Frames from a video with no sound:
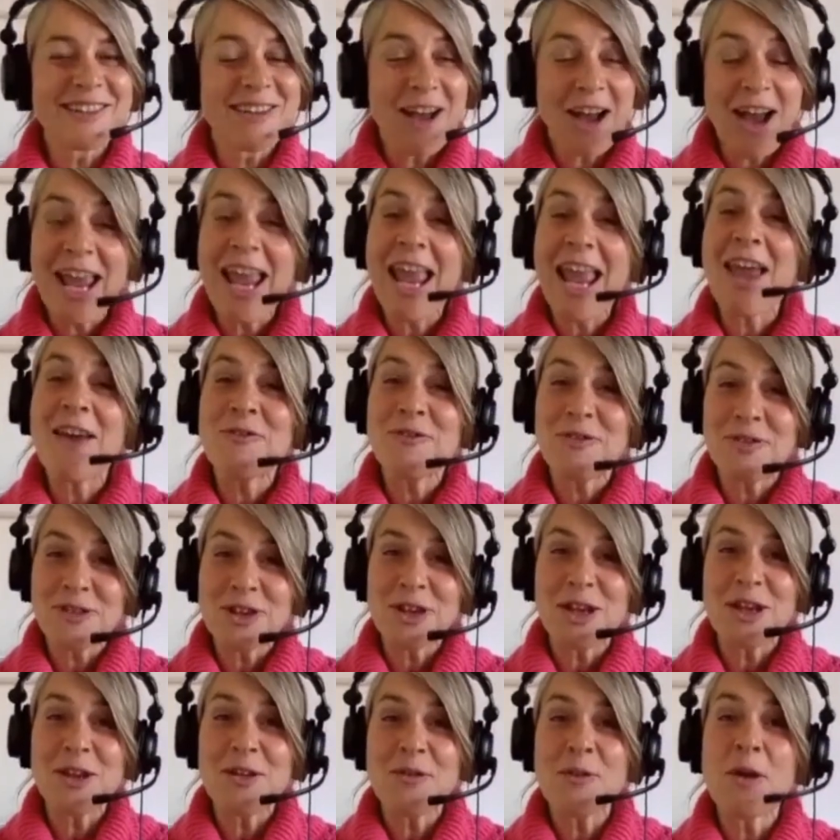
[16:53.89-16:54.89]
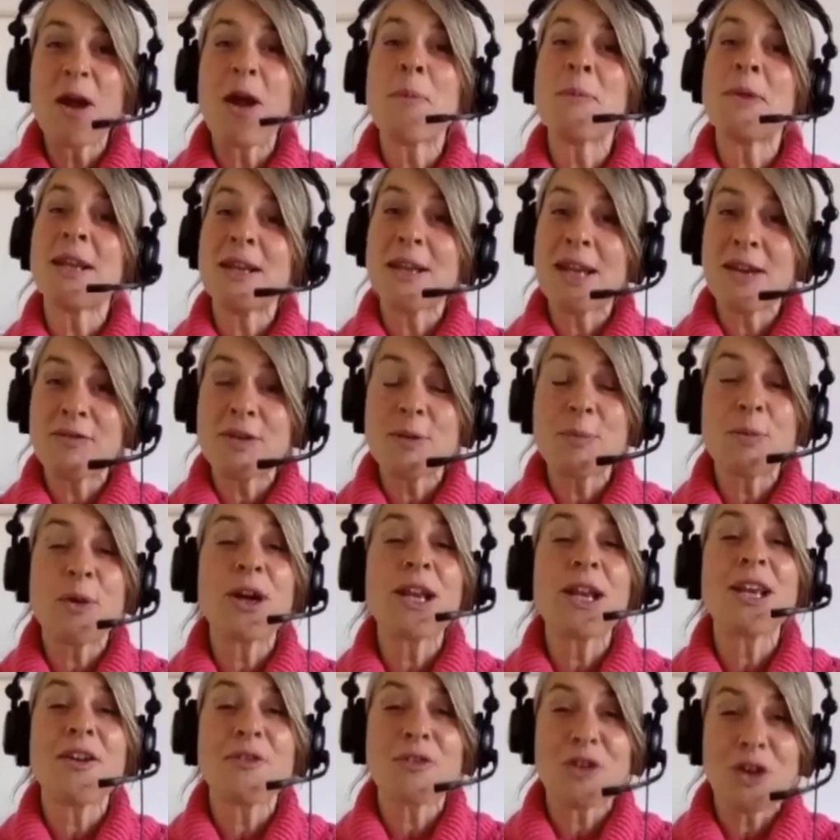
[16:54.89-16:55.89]
I have
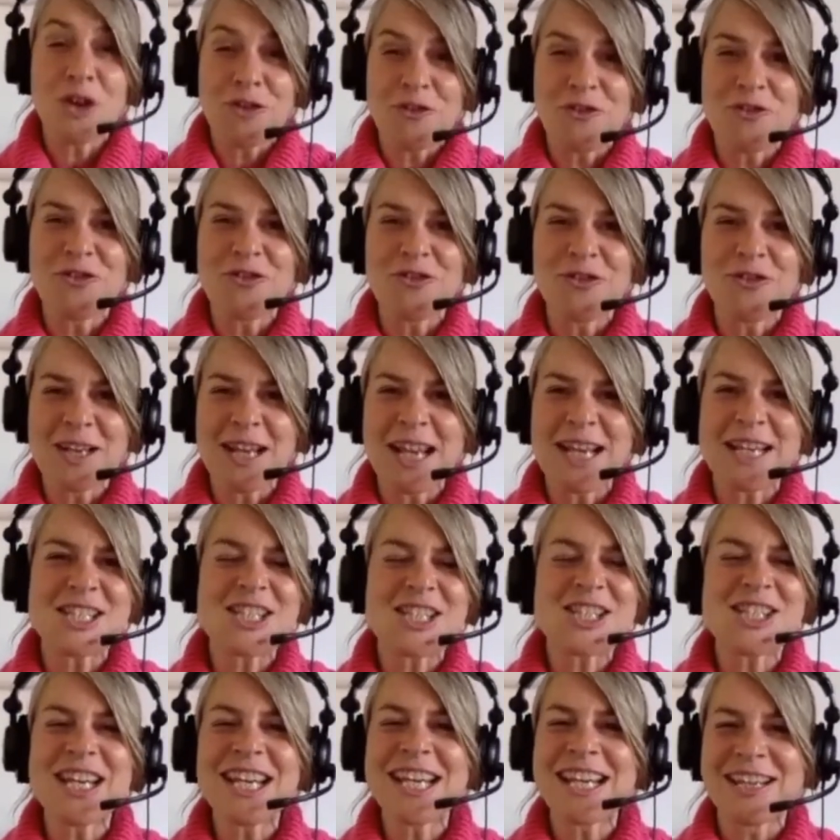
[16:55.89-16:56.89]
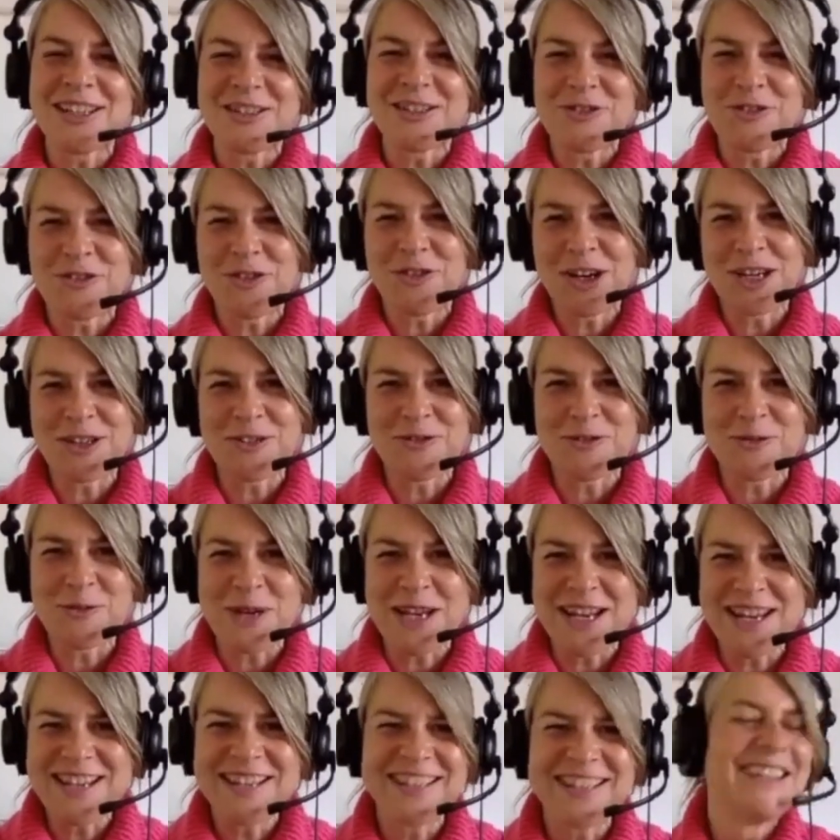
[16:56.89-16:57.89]
everybody. I've got a singer in front of
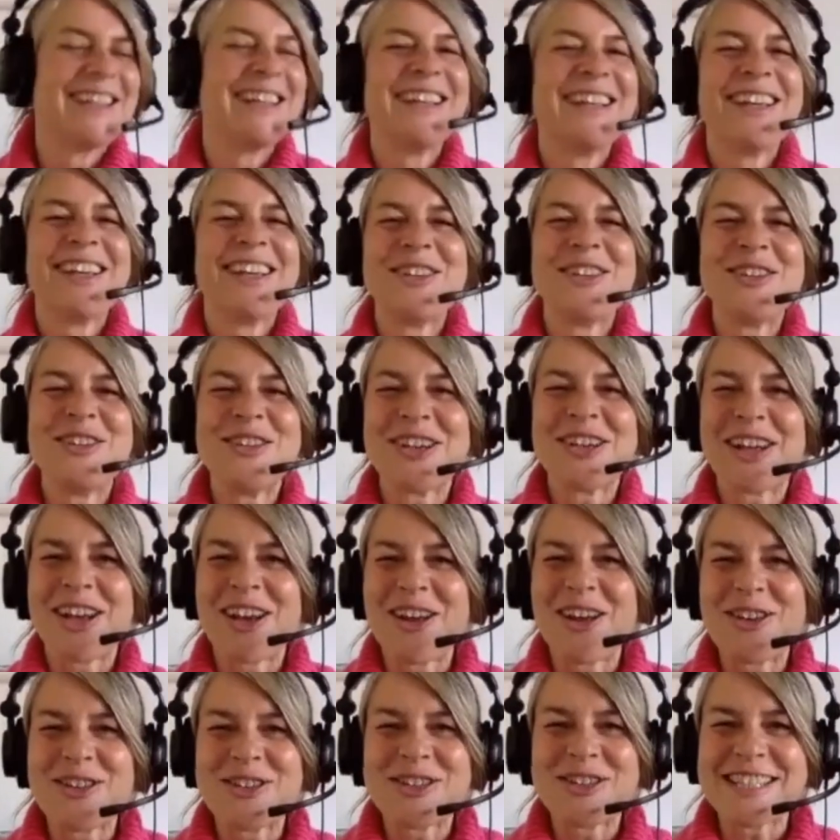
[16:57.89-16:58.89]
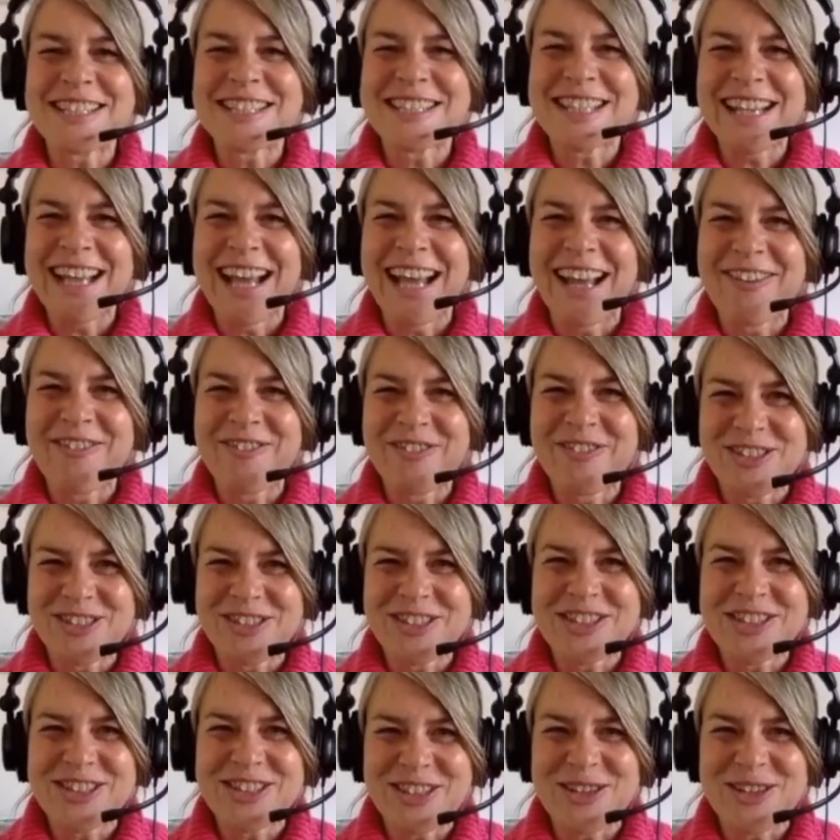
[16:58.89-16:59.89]
me who closes a
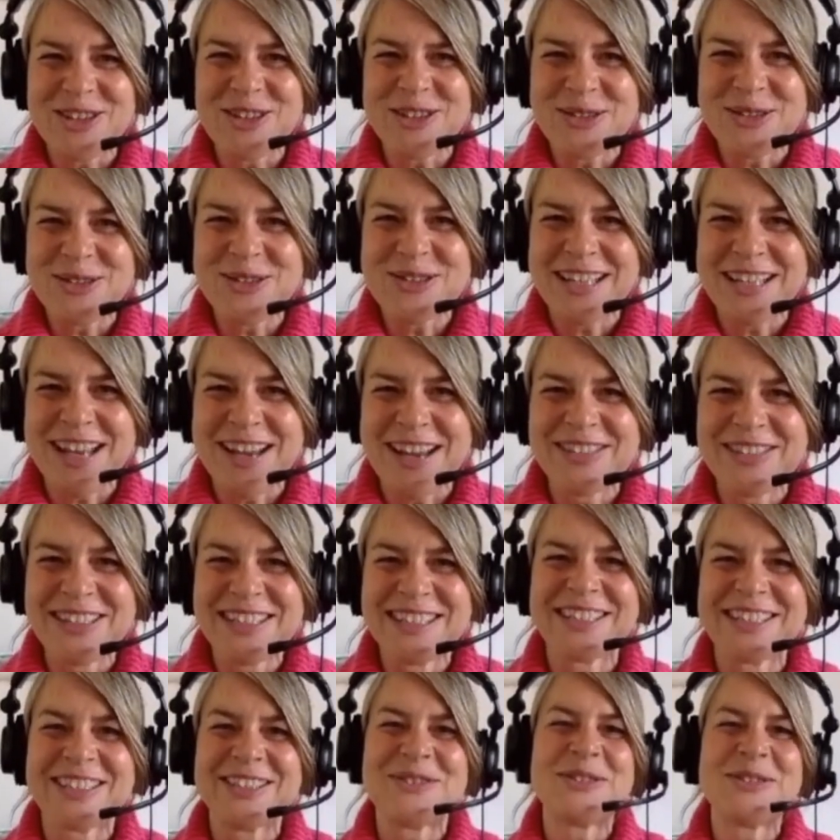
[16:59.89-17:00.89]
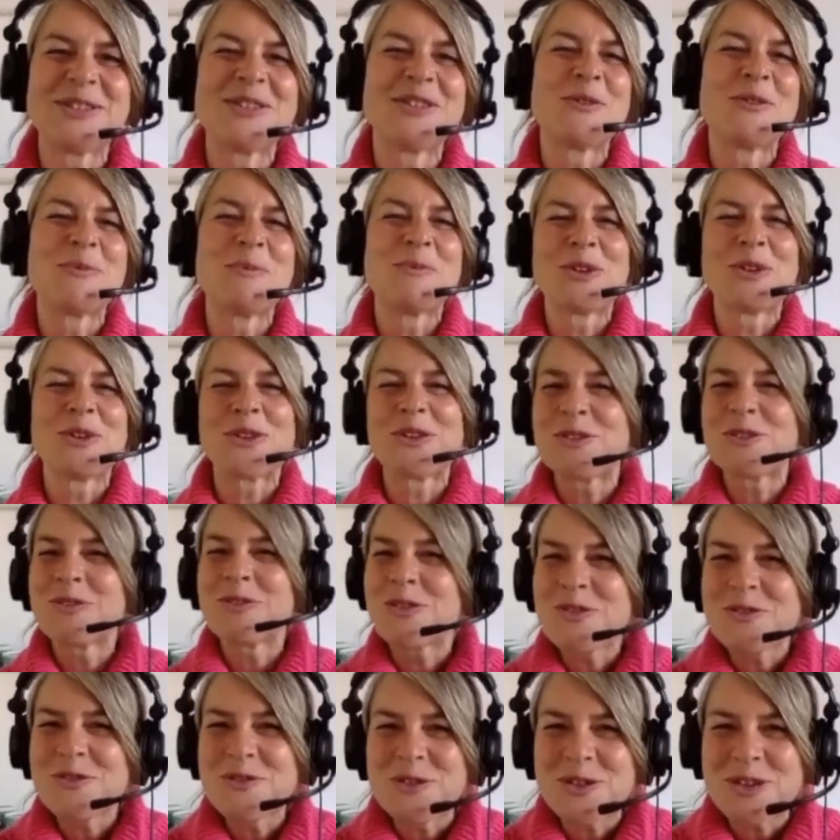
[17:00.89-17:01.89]
few circles, haven't you, with your
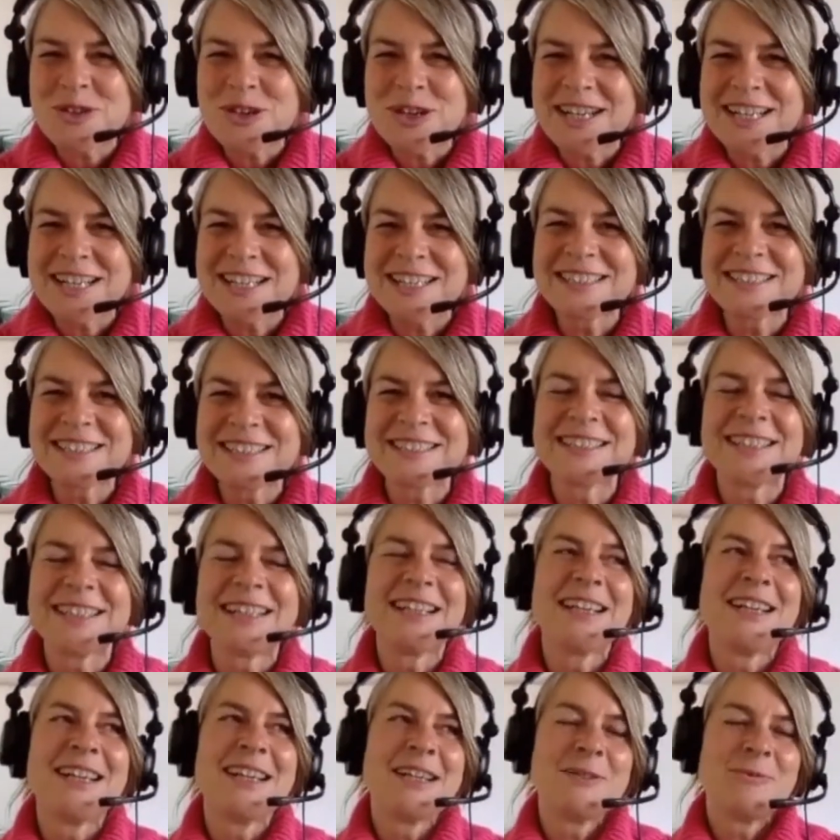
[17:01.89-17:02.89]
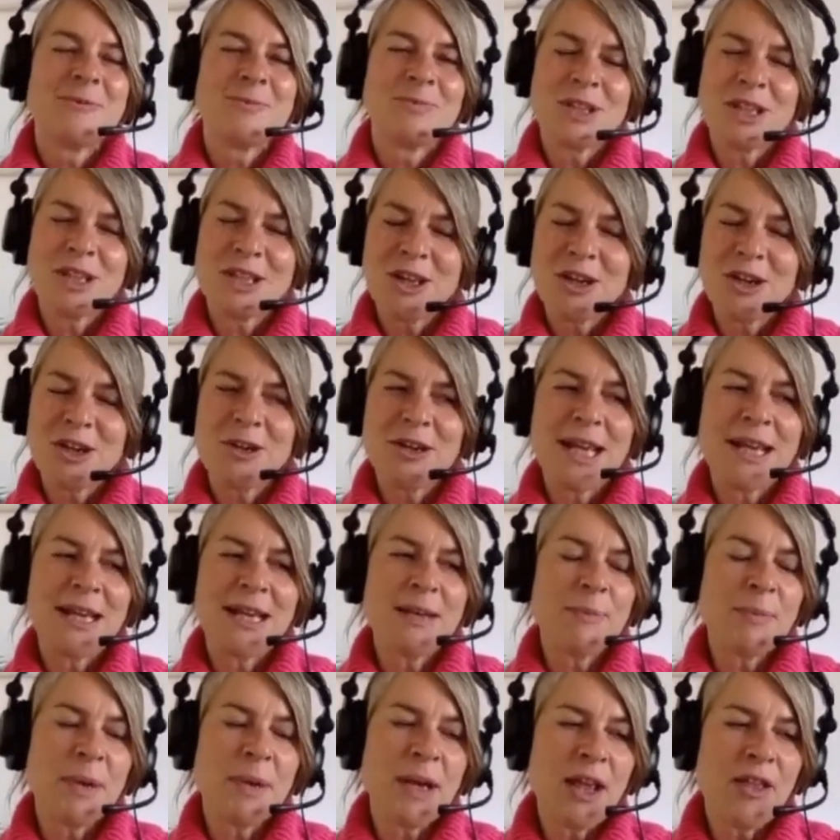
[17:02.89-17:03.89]
beautiful voice?
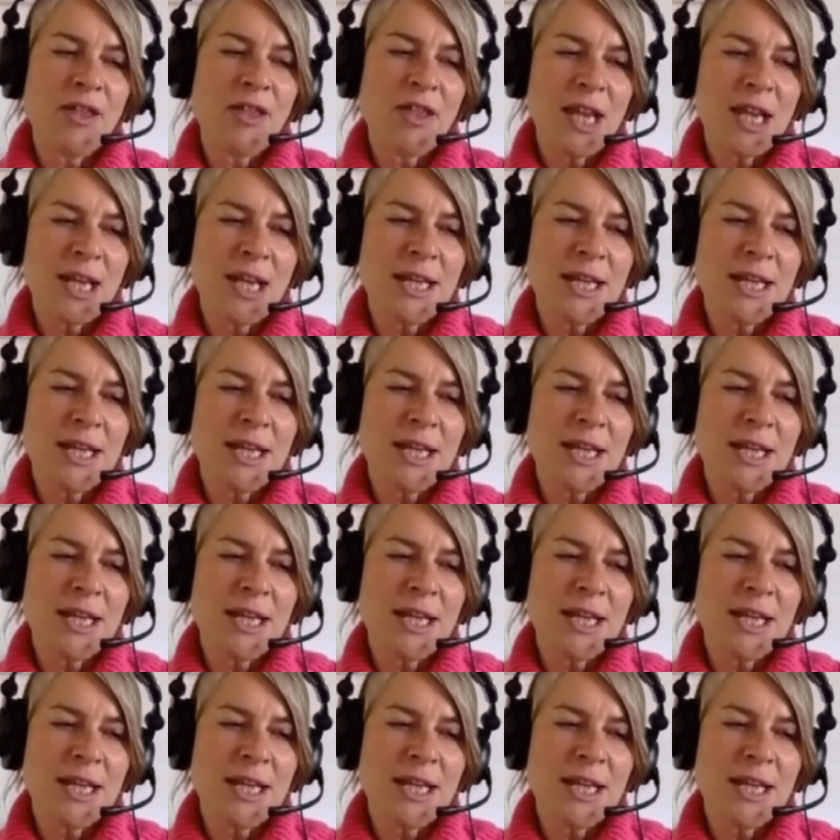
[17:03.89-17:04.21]
But I think